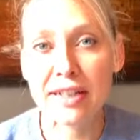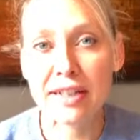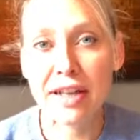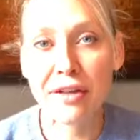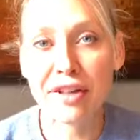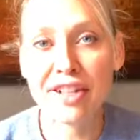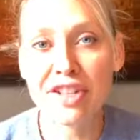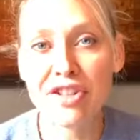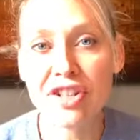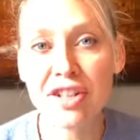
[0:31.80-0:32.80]
health
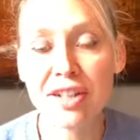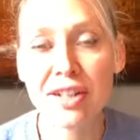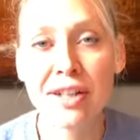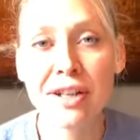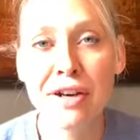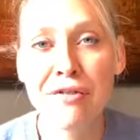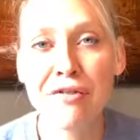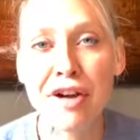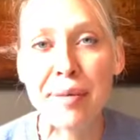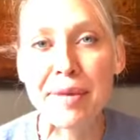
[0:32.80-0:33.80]
condition,
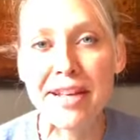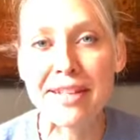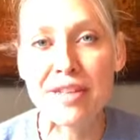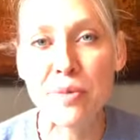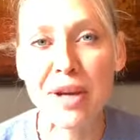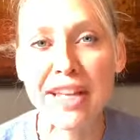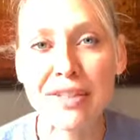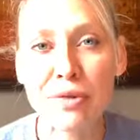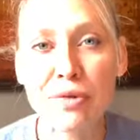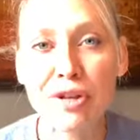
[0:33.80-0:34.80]
from excess weight,
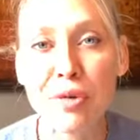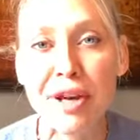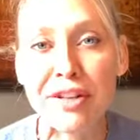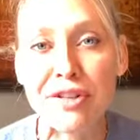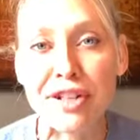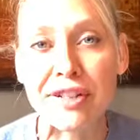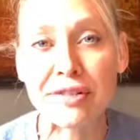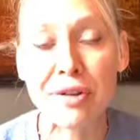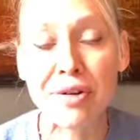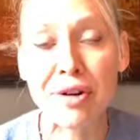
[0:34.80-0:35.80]
or low energy,
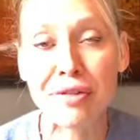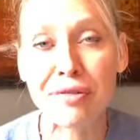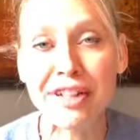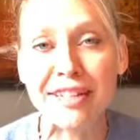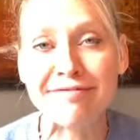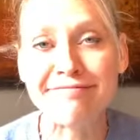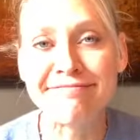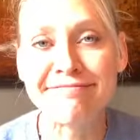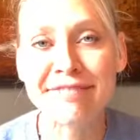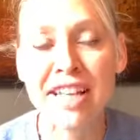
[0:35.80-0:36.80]
or all three.
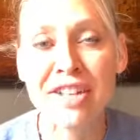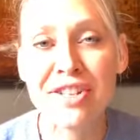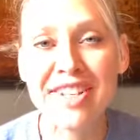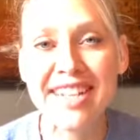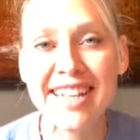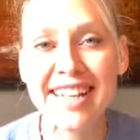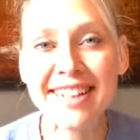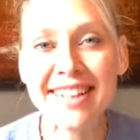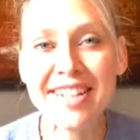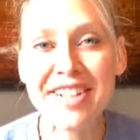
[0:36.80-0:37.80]
So today I'd
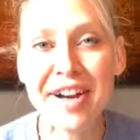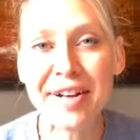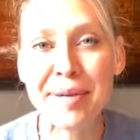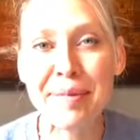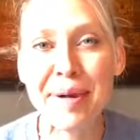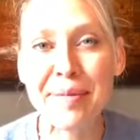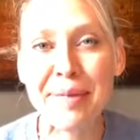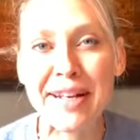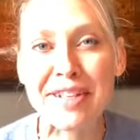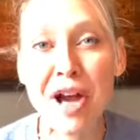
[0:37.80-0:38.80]
like to talk about
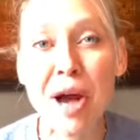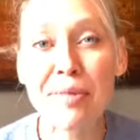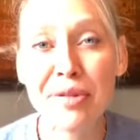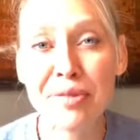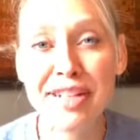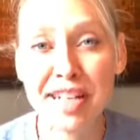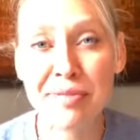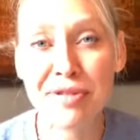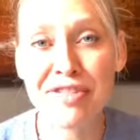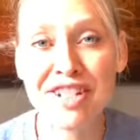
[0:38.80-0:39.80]
my top three
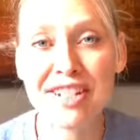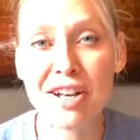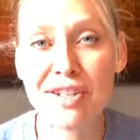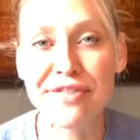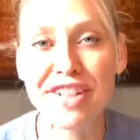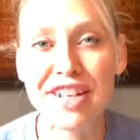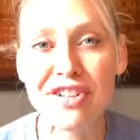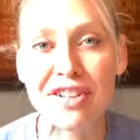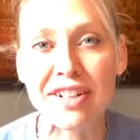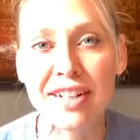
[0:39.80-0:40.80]
tips for
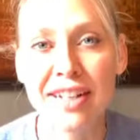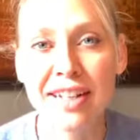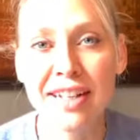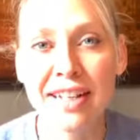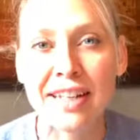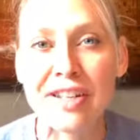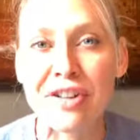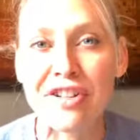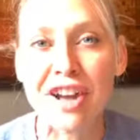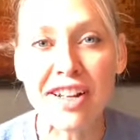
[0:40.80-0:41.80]
detoxification. These
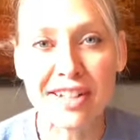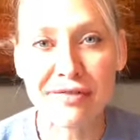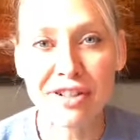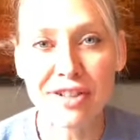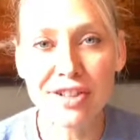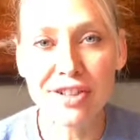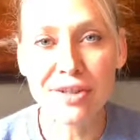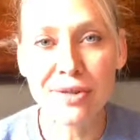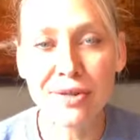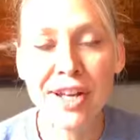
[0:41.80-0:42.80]
are not difficult to
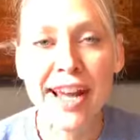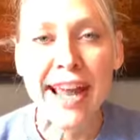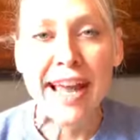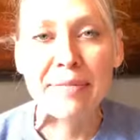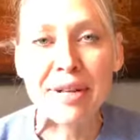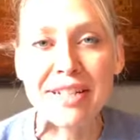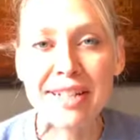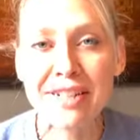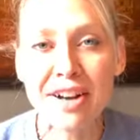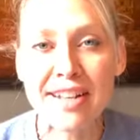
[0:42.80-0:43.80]
do, and by
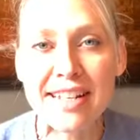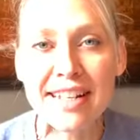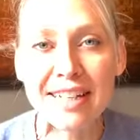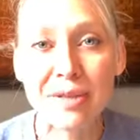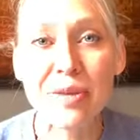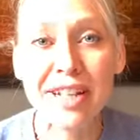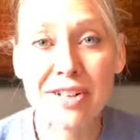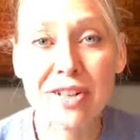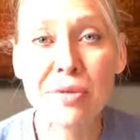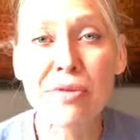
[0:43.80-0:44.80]
detoxing, we
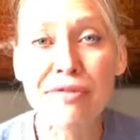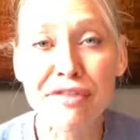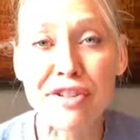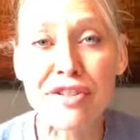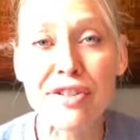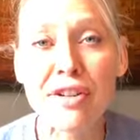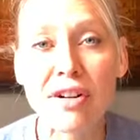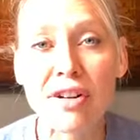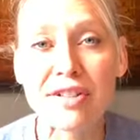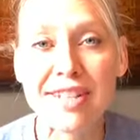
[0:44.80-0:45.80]
actually reverse
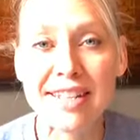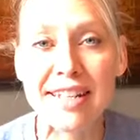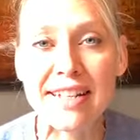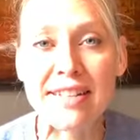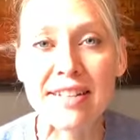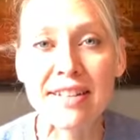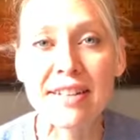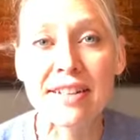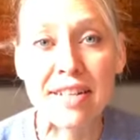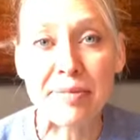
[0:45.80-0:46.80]
all disease
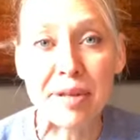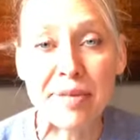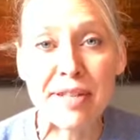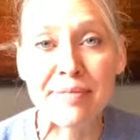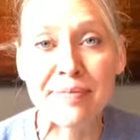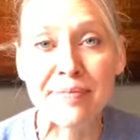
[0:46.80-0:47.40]
symptoms.